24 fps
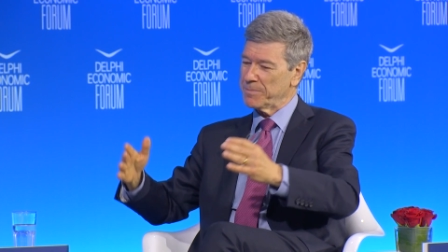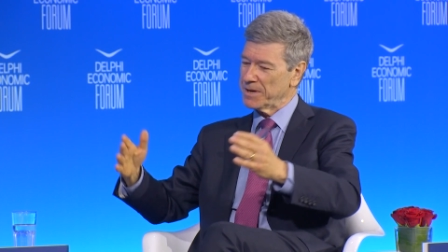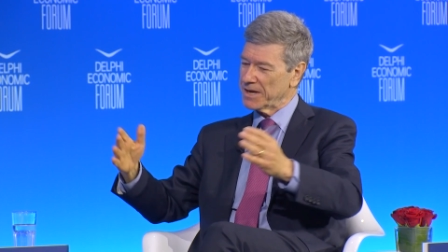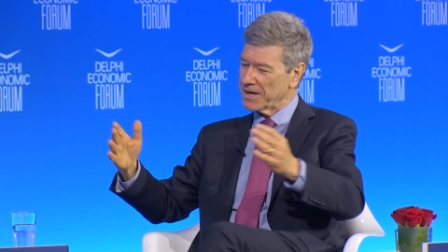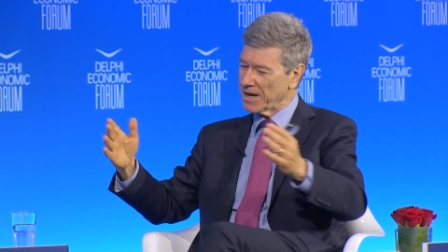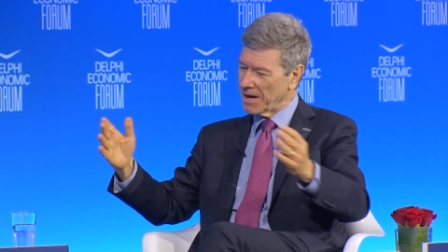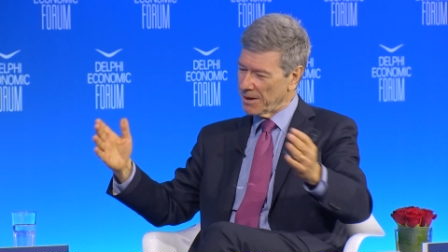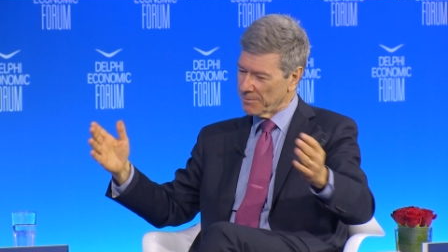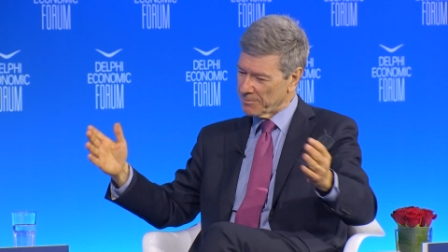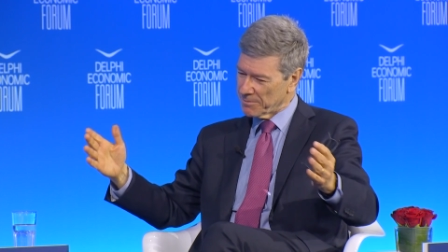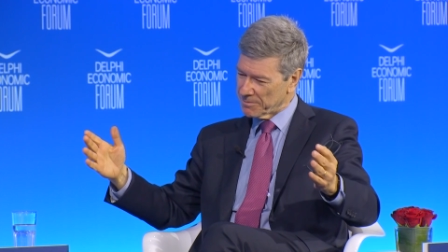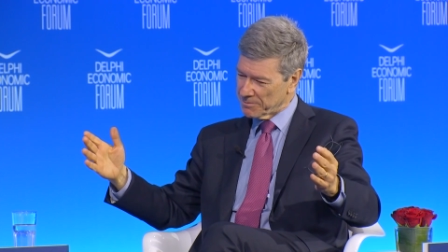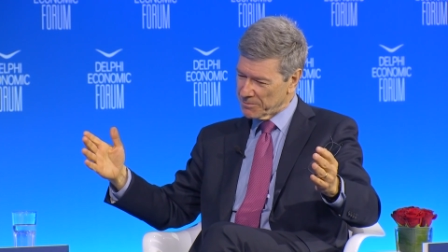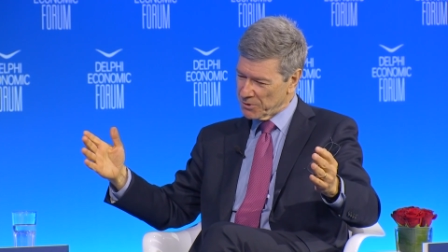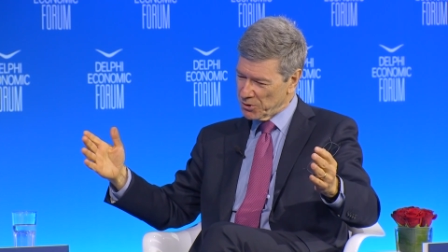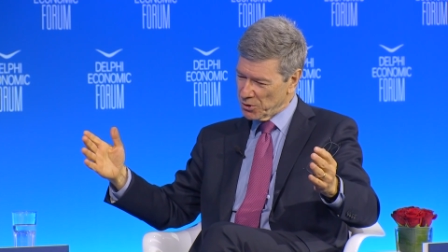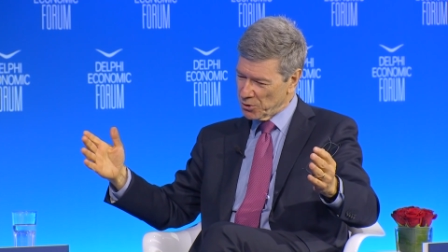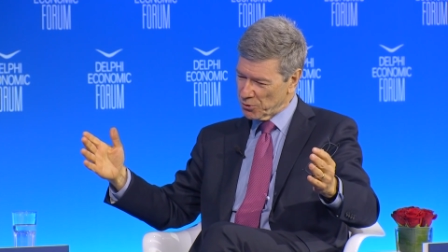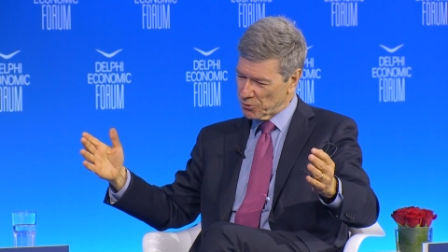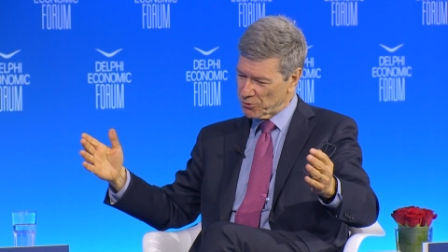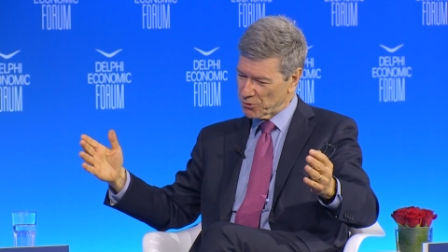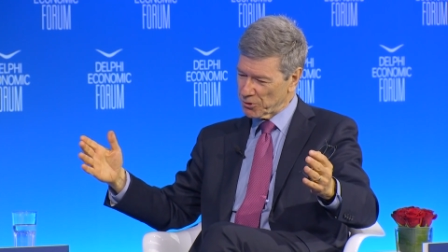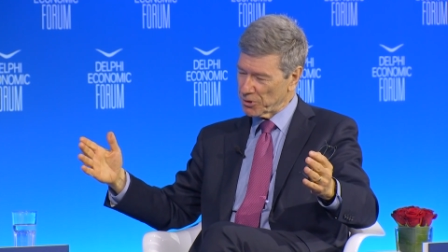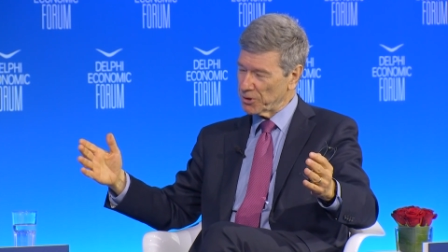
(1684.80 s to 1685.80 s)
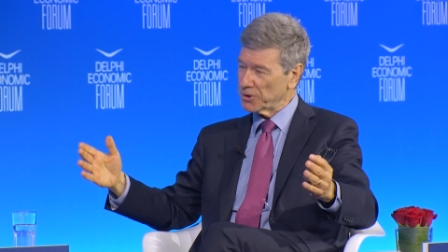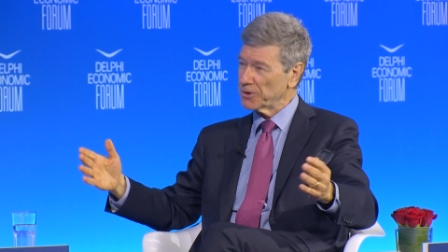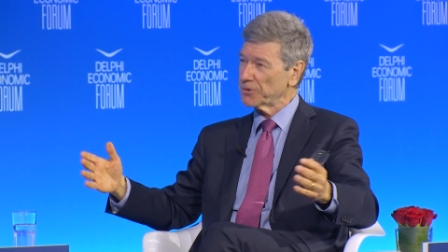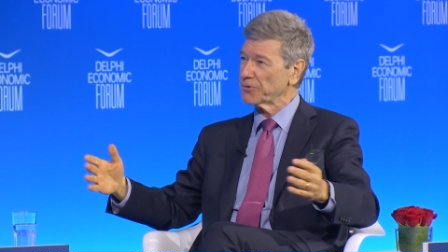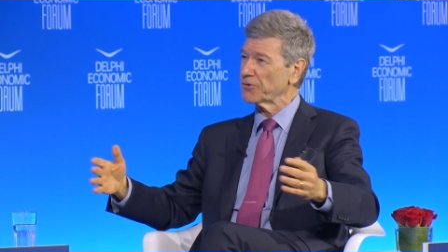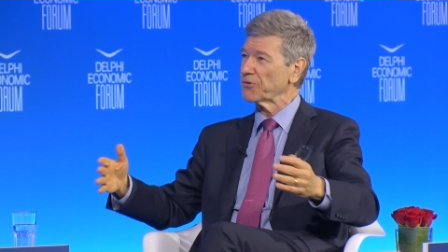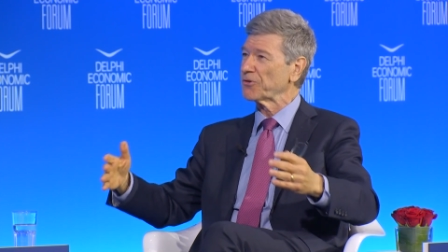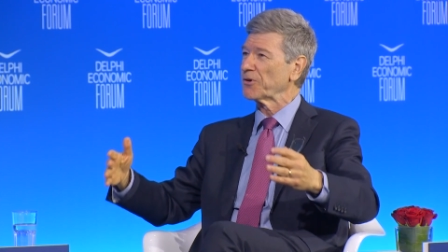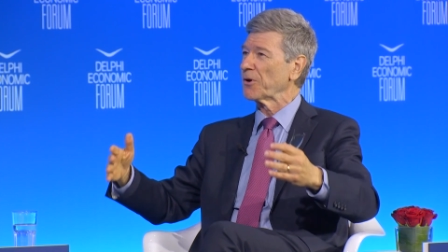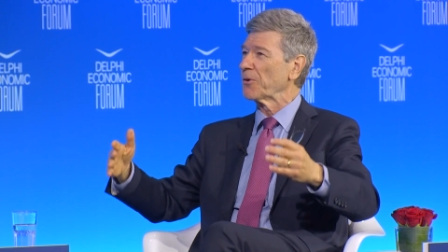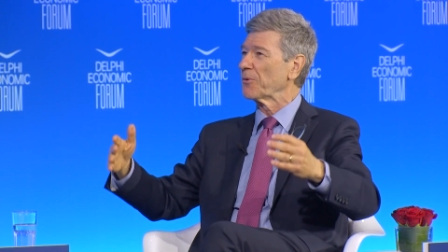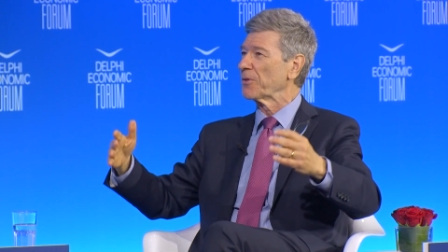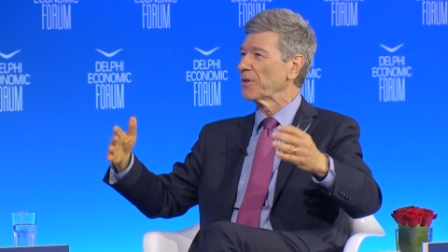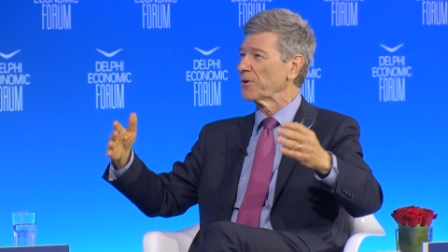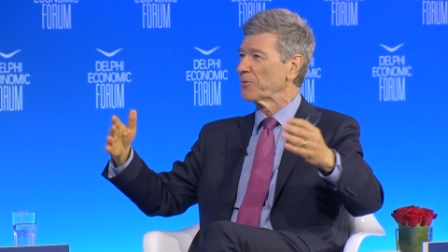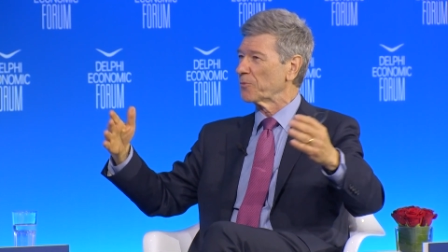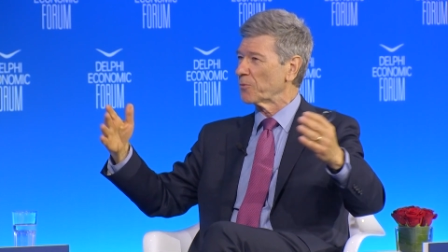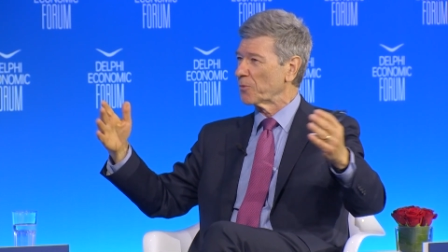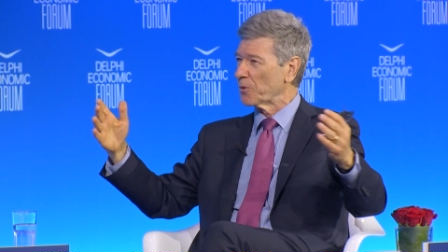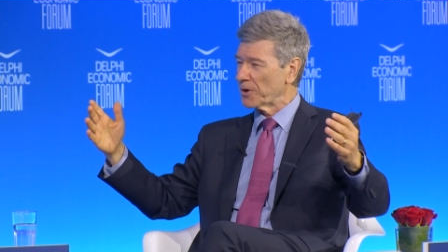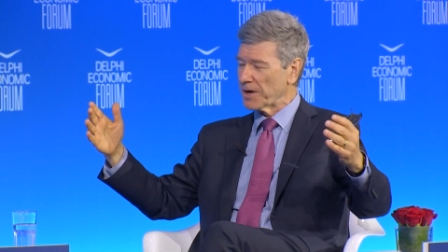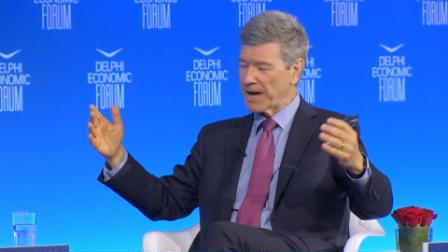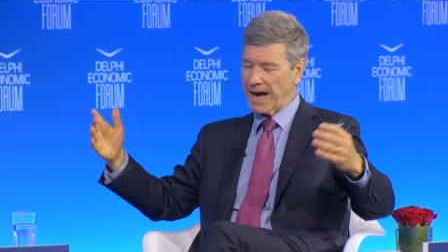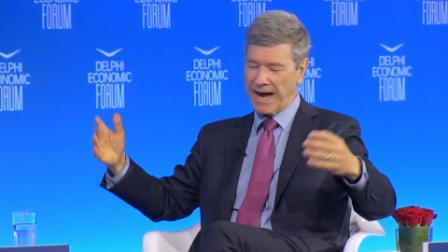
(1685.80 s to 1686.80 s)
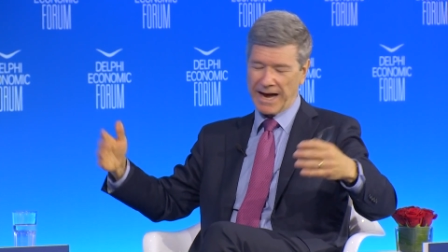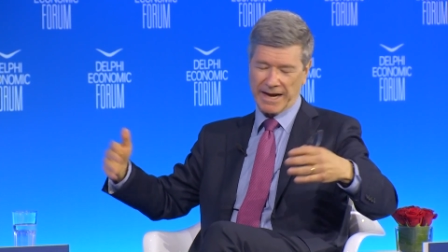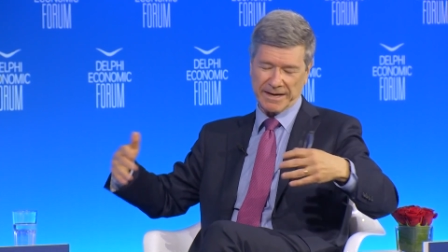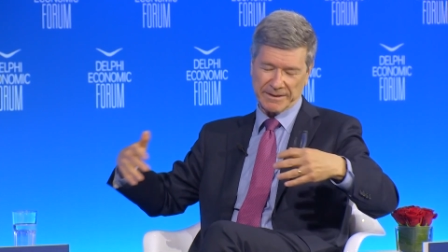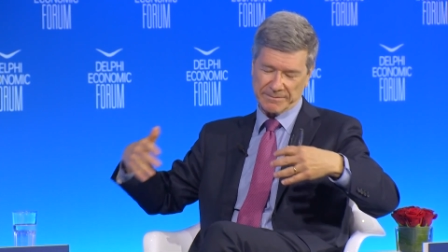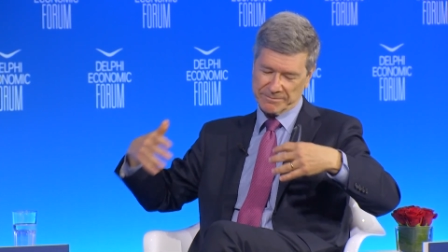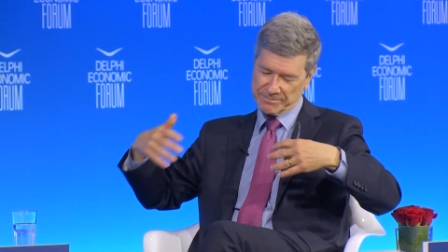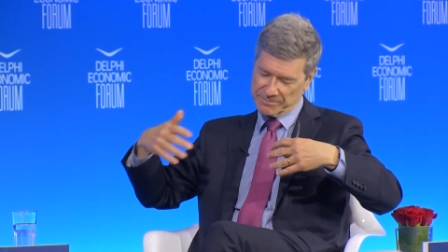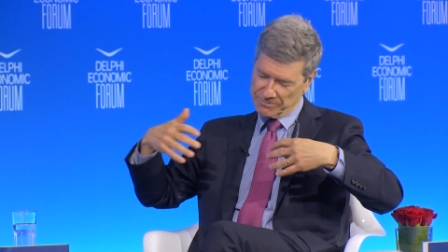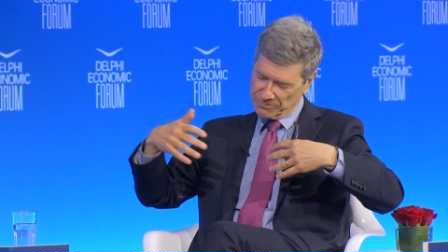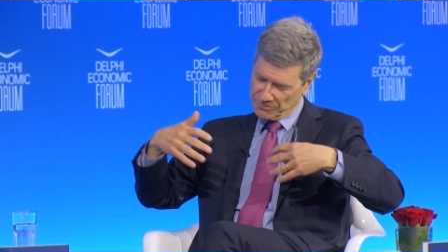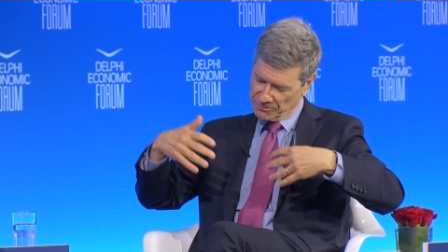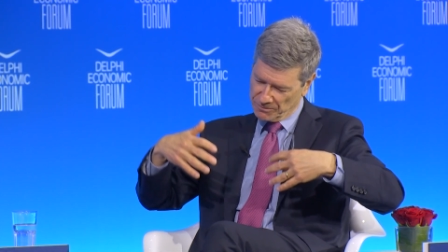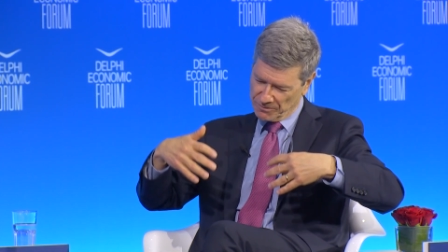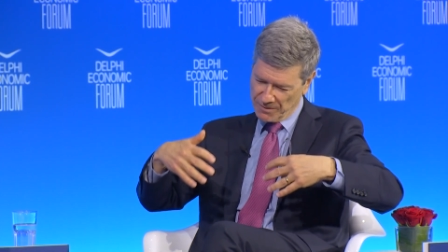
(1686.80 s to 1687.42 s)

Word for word: become neutral so that we're not